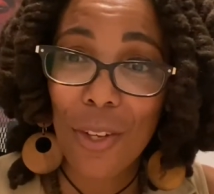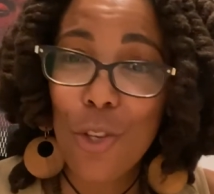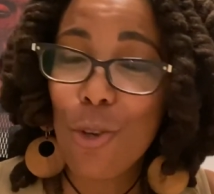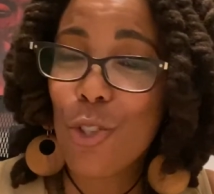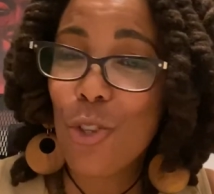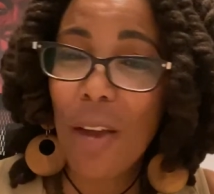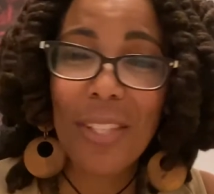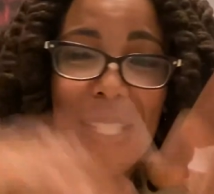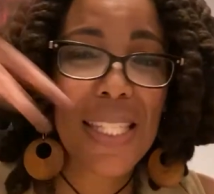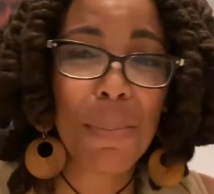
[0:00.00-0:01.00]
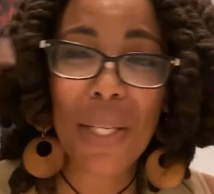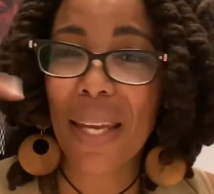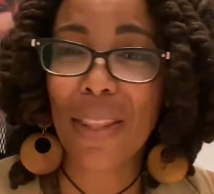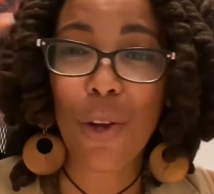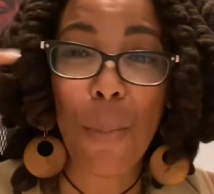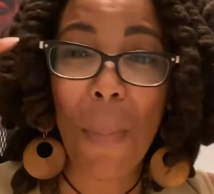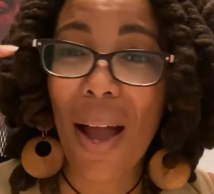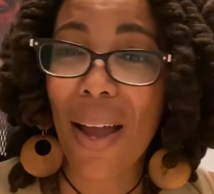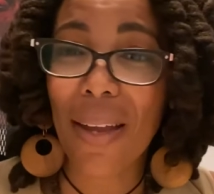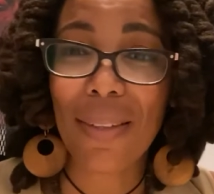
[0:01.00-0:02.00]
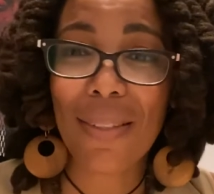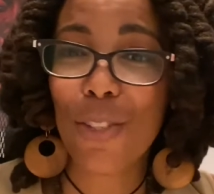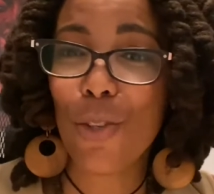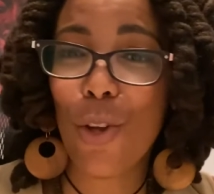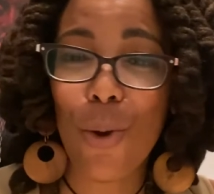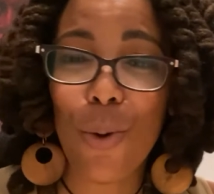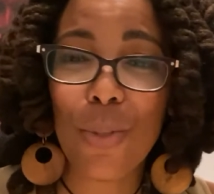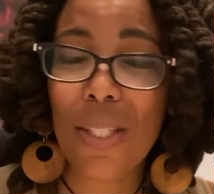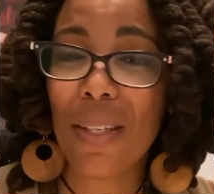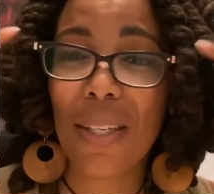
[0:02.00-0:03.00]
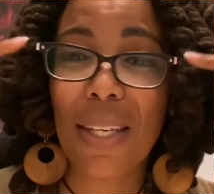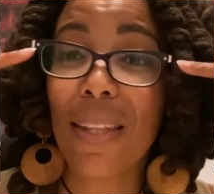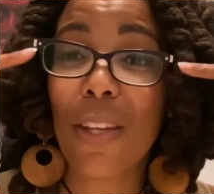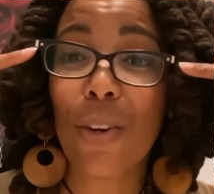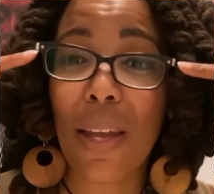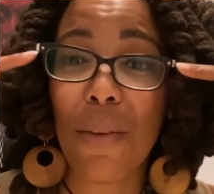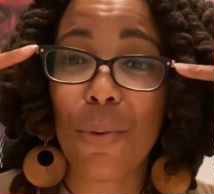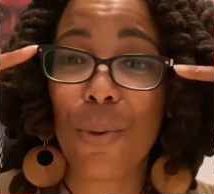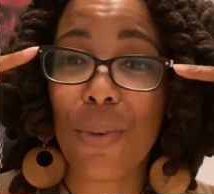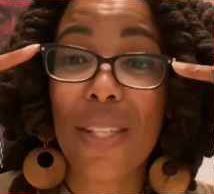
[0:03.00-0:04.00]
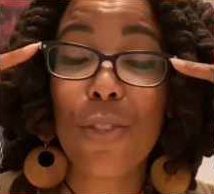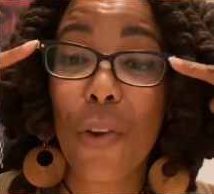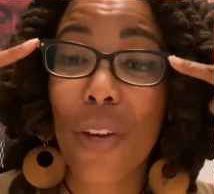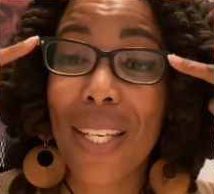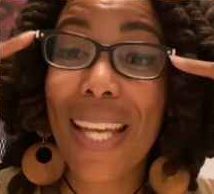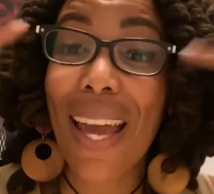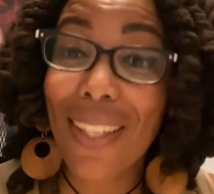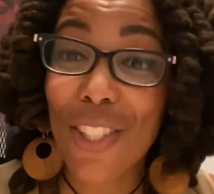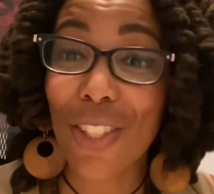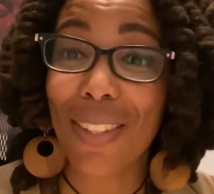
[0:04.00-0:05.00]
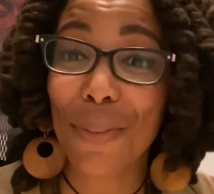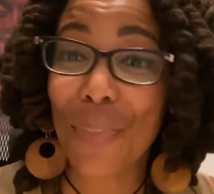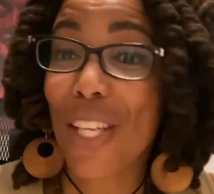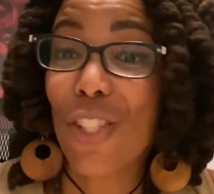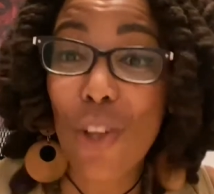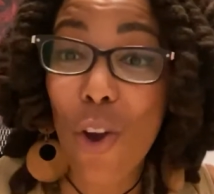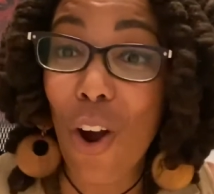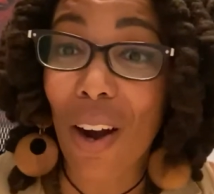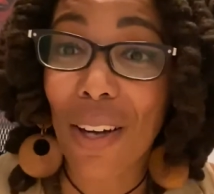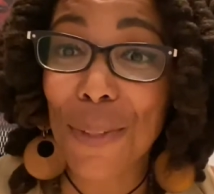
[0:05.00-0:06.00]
So you have to stimulate their minds, to get on their level, because they're very intelligent. They just are.